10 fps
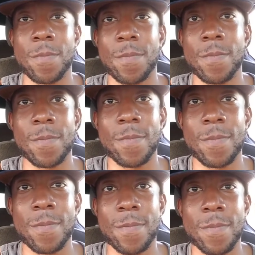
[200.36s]

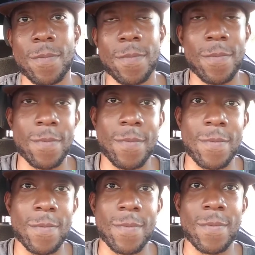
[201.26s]

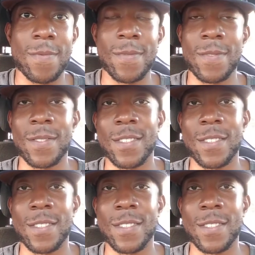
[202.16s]
[no speech]